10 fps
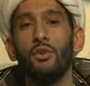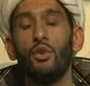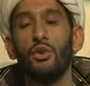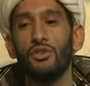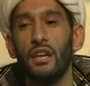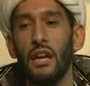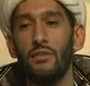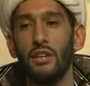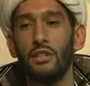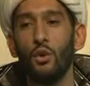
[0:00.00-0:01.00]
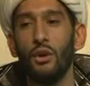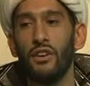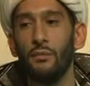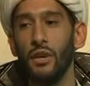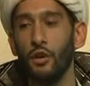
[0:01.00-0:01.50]
love, all those that love us, all
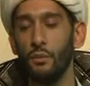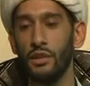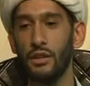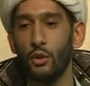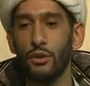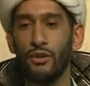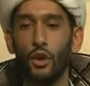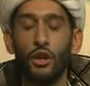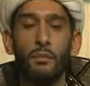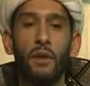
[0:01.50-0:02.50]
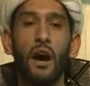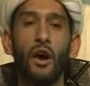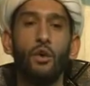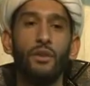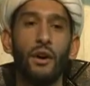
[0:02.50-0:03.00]
of our marhumeen, all of our
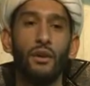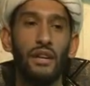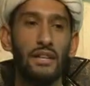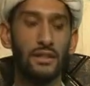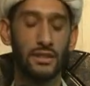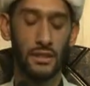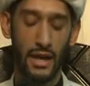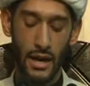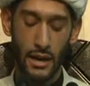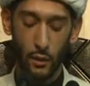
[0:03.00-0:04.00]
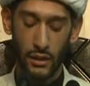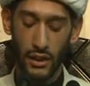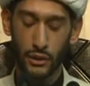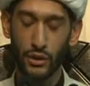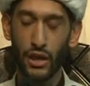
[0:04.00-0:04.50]
ulama, all of our leaders. We
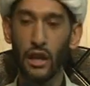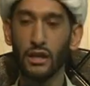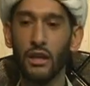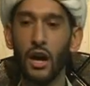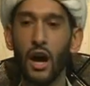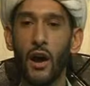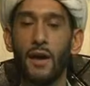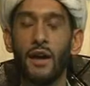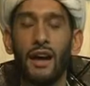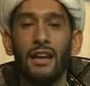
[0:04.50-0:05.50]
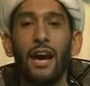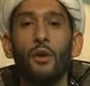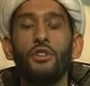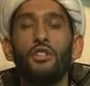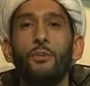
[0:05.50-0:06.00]
ask you, Ya Allah,
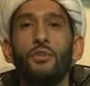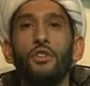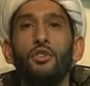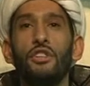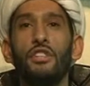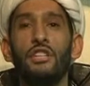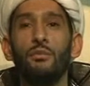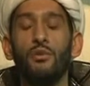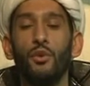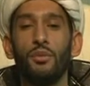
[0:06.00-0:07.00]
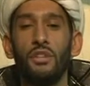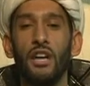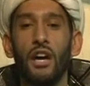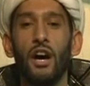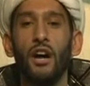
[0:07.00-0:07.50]
allow us the opportunity to perform the
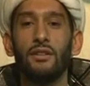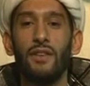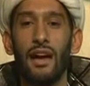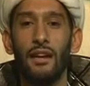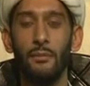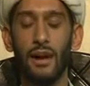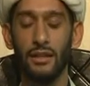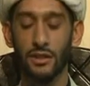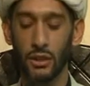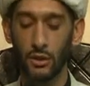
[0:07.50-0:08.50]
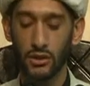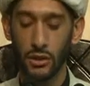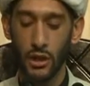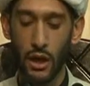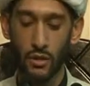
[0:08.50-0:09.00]
ziyarat of Ahlul Bayt,
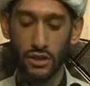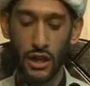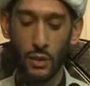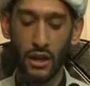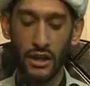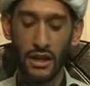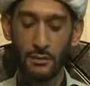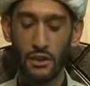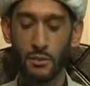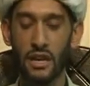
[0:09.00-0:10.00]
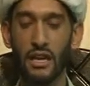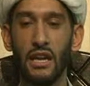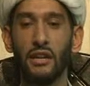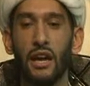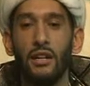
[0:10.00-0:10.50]
salawatullah wa salamu alayhim
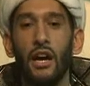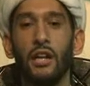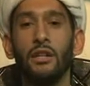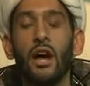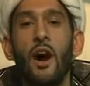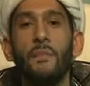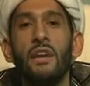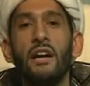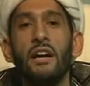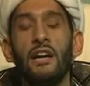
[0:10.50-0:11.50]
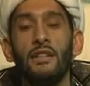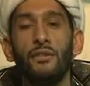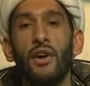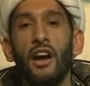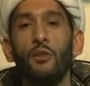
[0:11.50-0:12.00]
ajma'een. And Ya Allah, in
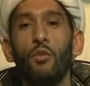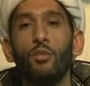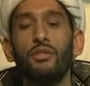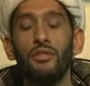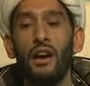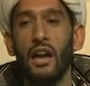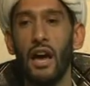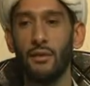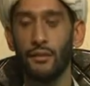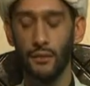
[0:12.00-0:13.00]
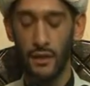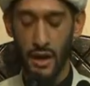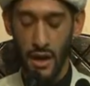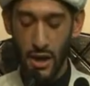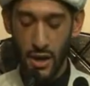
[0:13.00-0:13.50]
the final moments of our life,